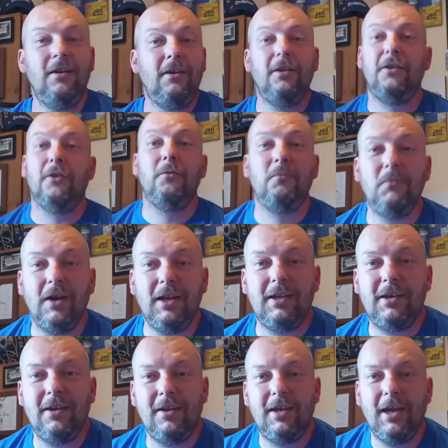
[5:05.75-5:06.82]
you know, where
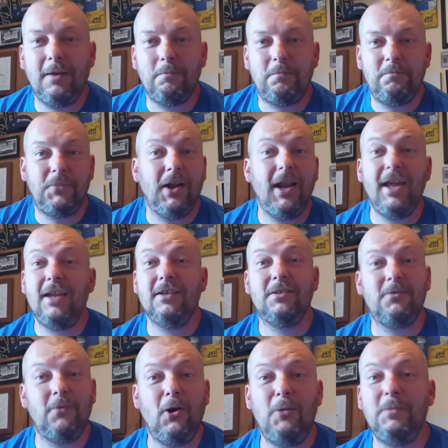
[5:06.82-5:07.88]
you can get players
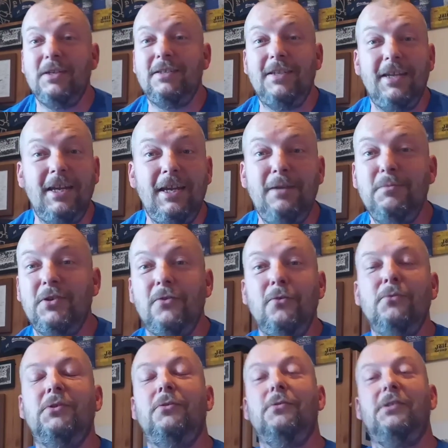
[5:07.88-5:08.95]
from and teams and
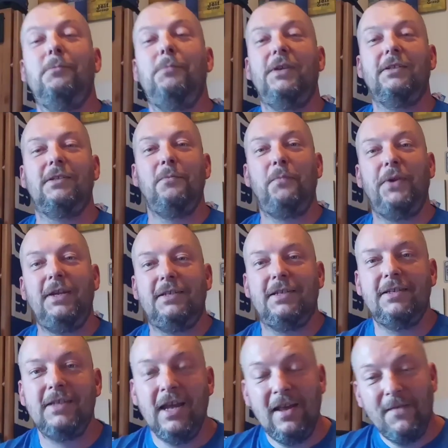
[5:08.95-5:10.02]
all sorts of bits and
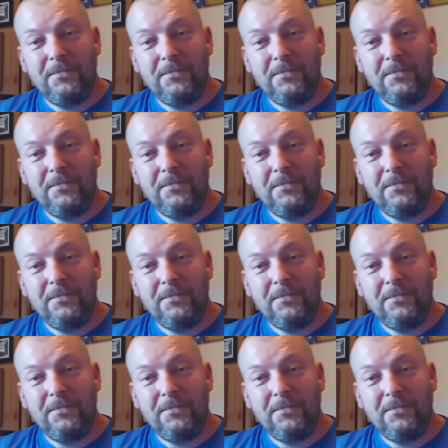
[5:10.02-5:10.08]
pieces.